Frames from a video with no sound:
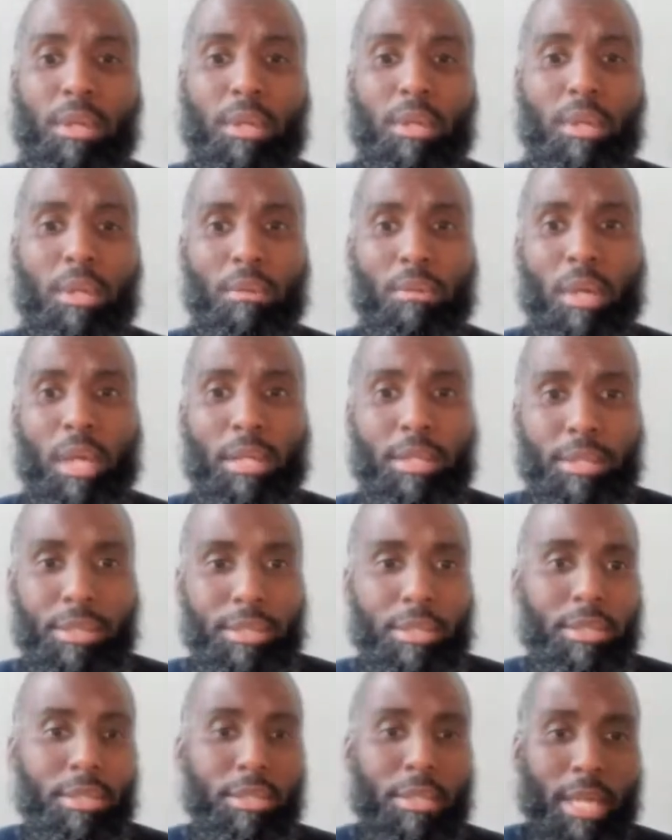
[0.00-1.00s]
All right?
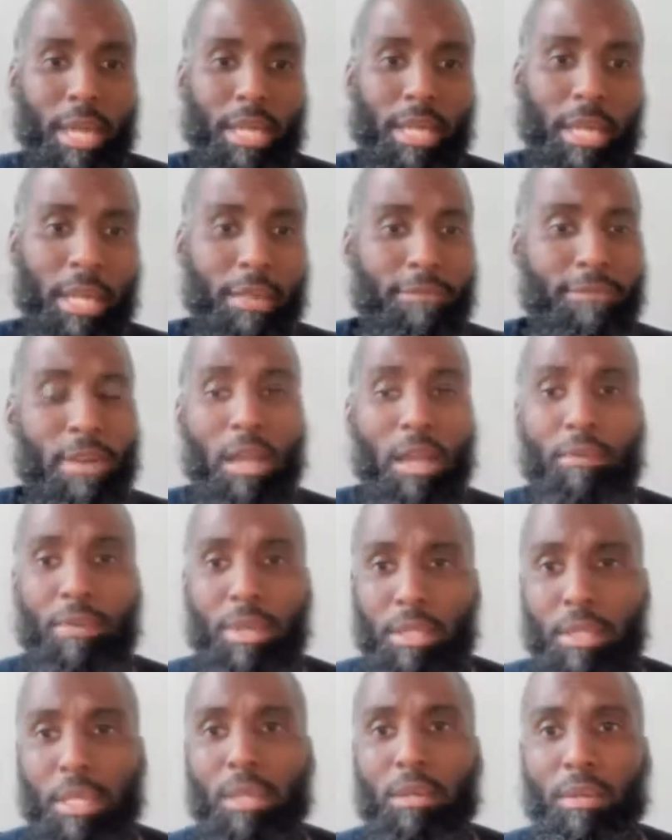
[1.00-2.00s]
This is not a
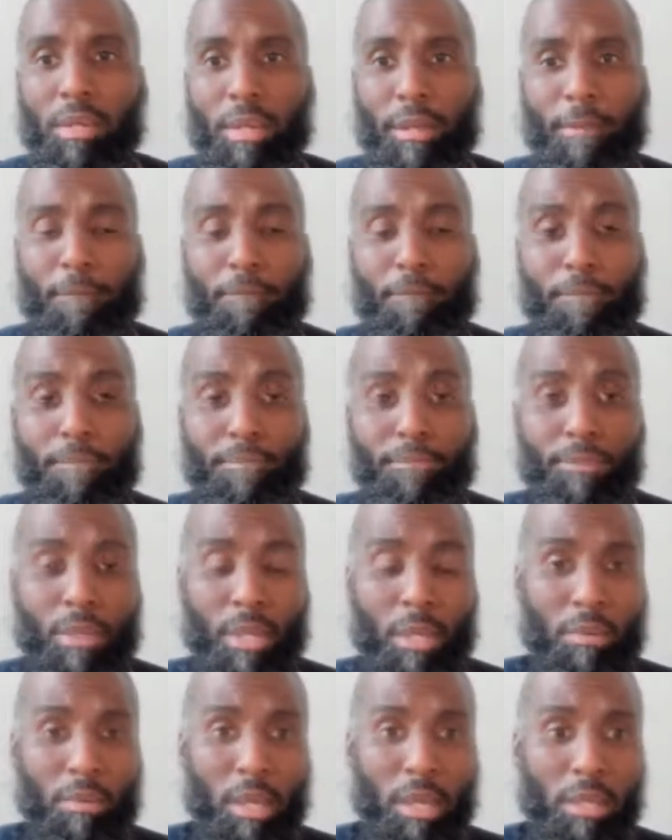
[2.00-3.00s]
fairy tale here.
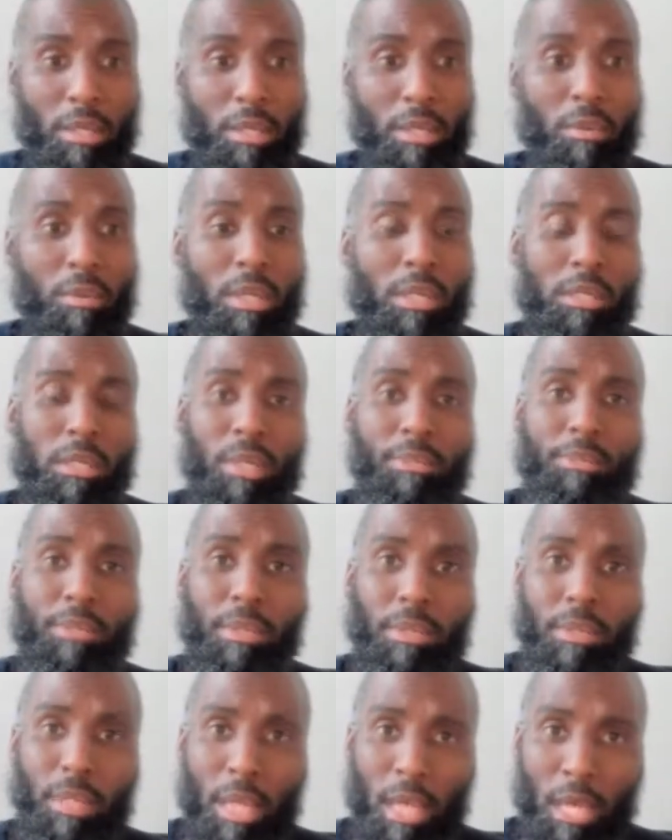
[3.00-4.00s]
All right? You accept
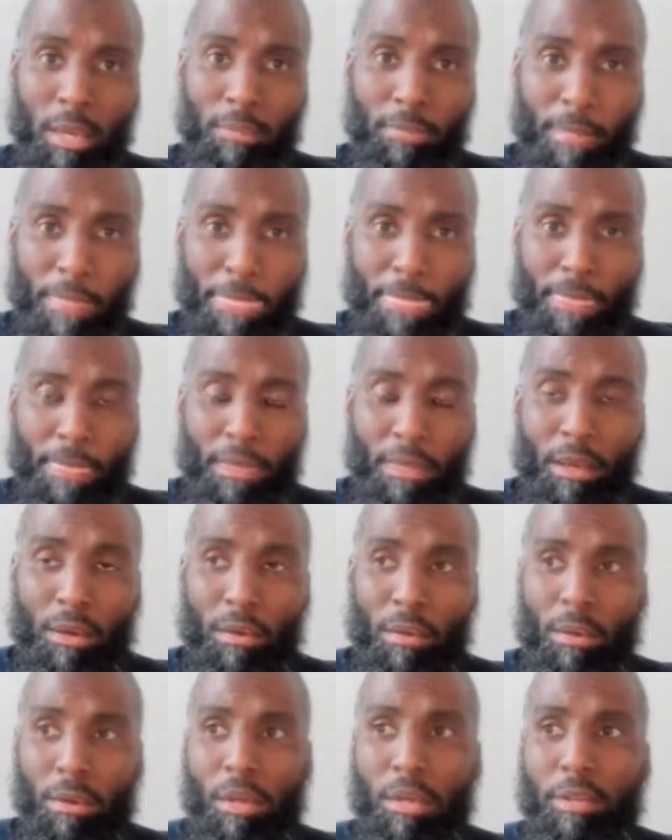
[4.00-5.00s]
Islam,
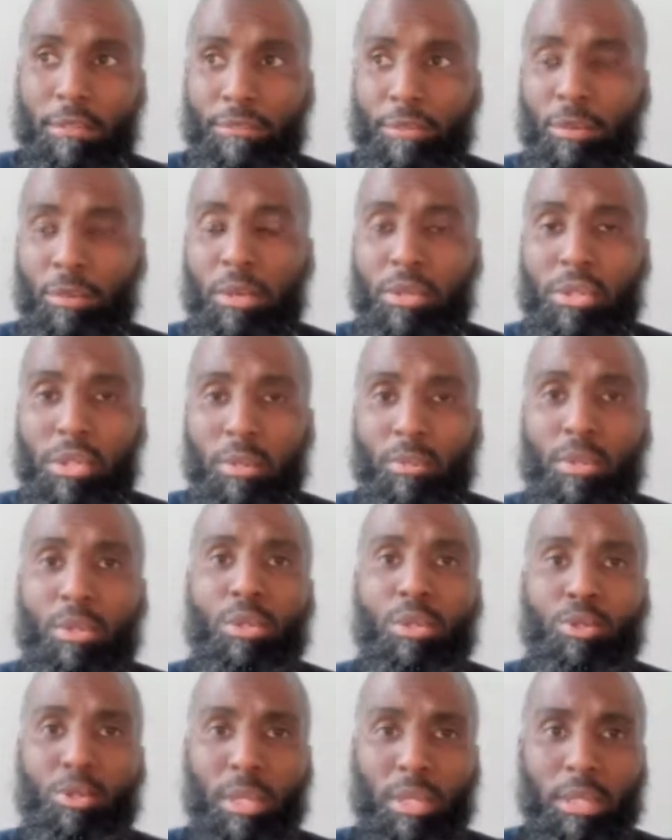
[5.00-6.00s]
or if you are someone
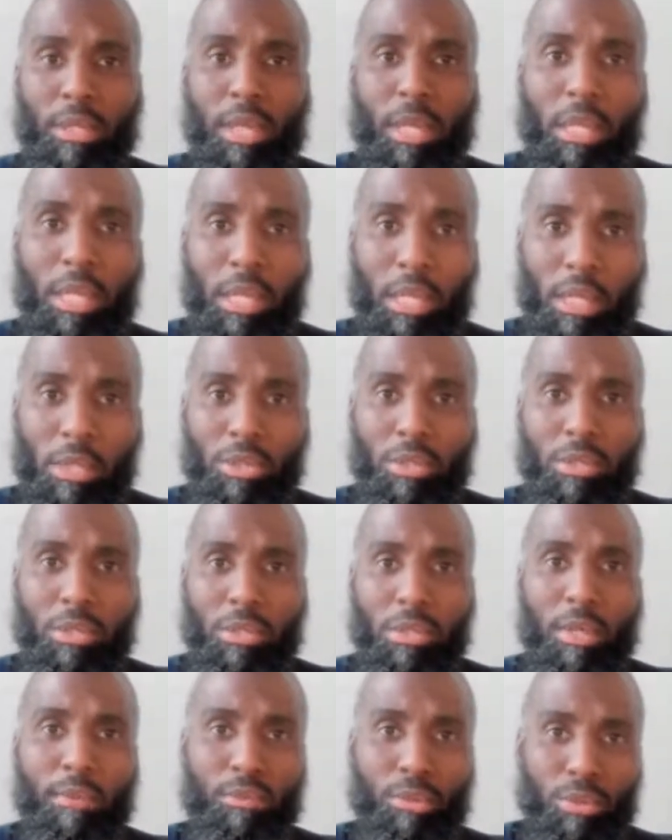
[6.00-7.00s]
who has rededicated
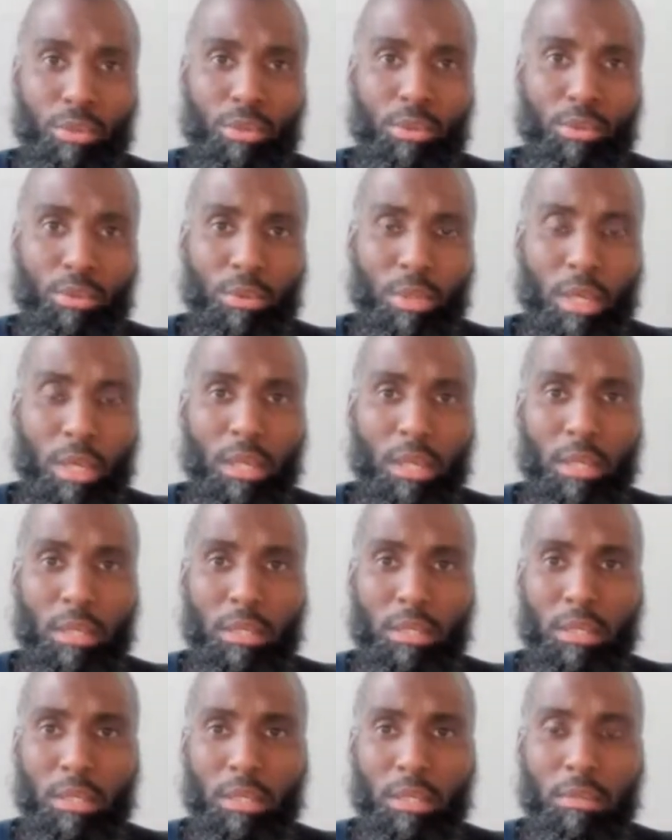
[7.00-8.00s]
yourself
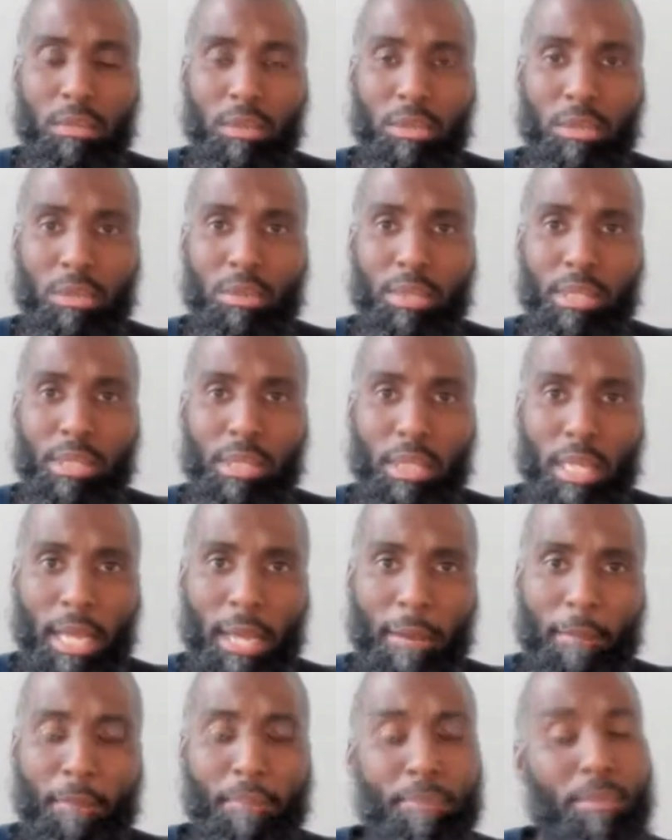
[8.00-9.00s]
to
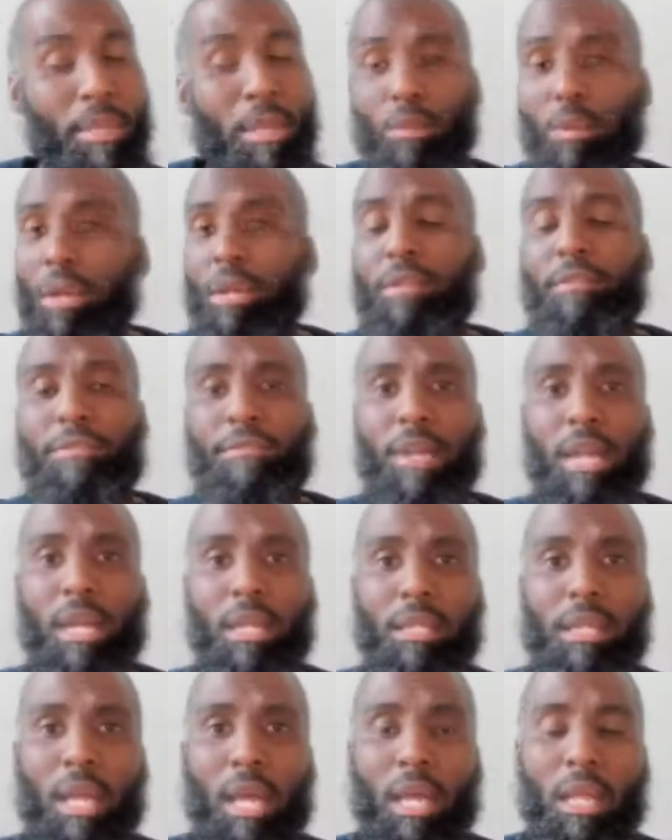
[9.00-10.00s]
Islam, be aware of the
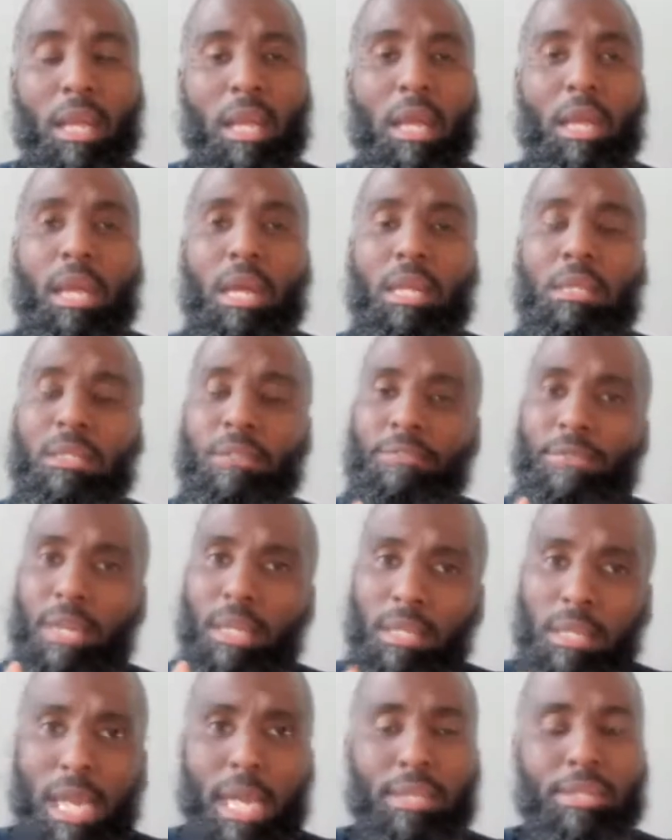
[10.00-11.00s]
fact that that's a
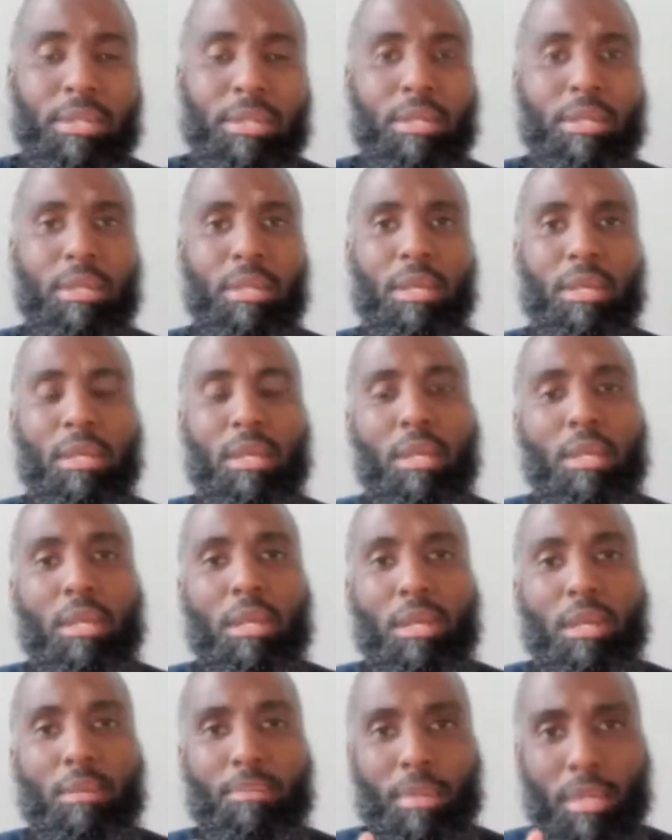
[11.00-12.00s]
fantastic thing.
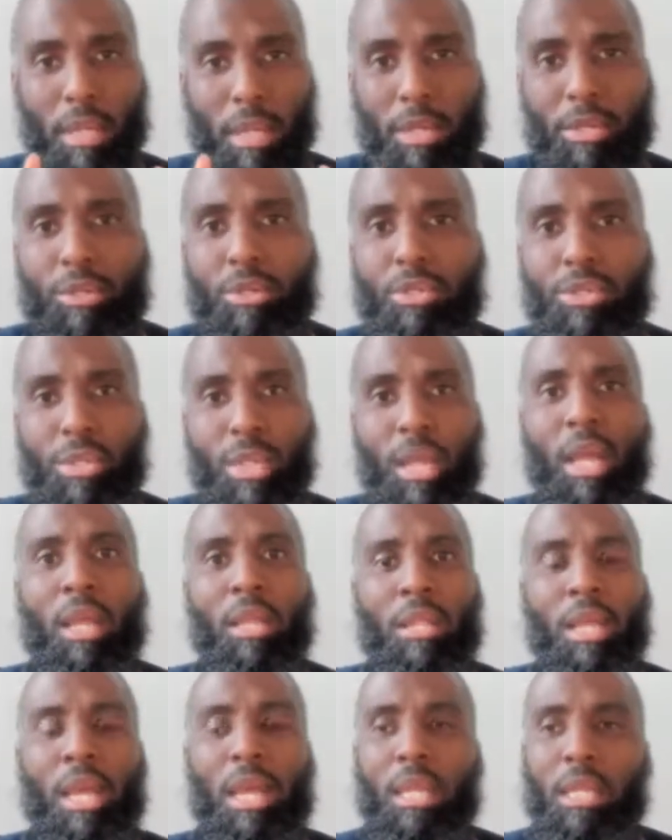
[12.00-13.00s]
But
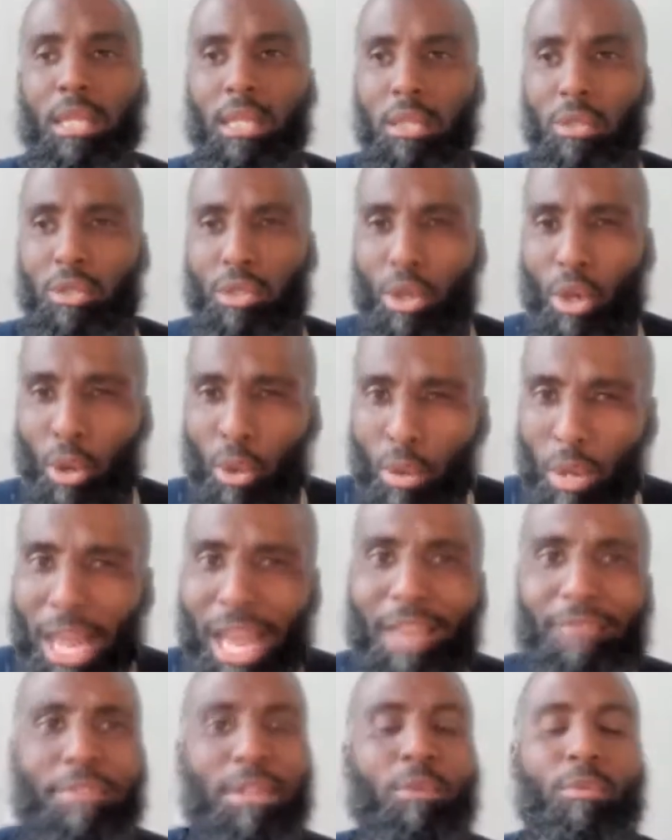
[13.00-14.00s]
understand that this whole
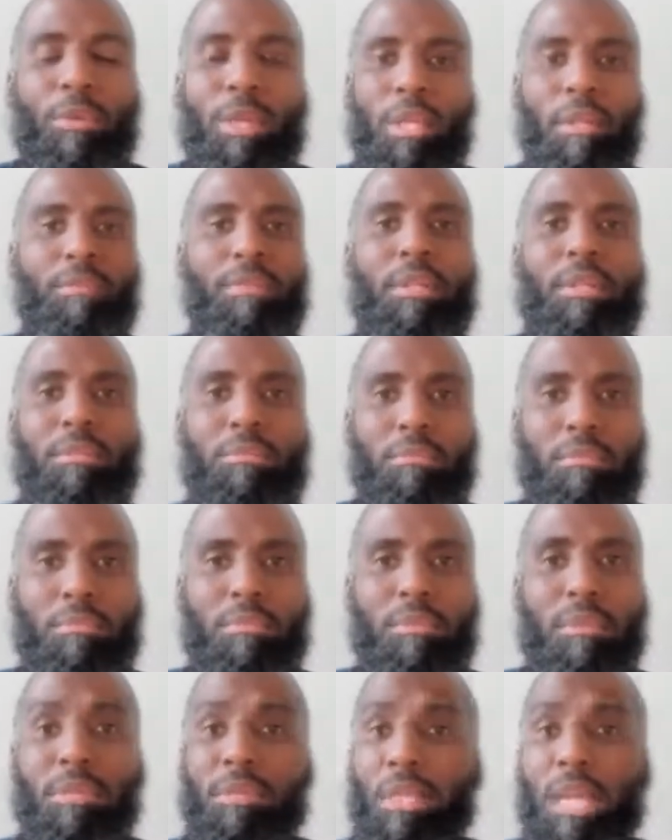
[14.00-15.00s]
life that we live in,
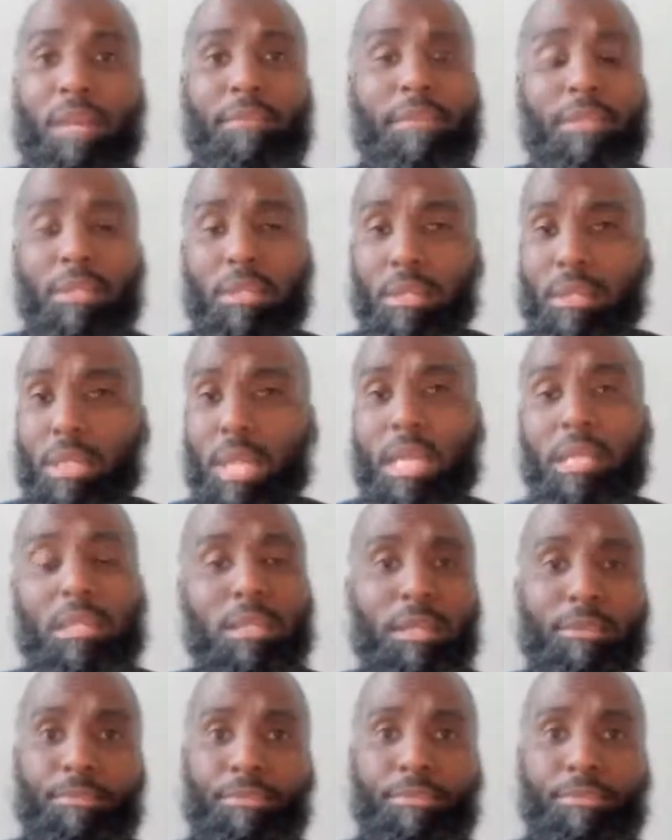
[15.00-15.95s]
this life is a test,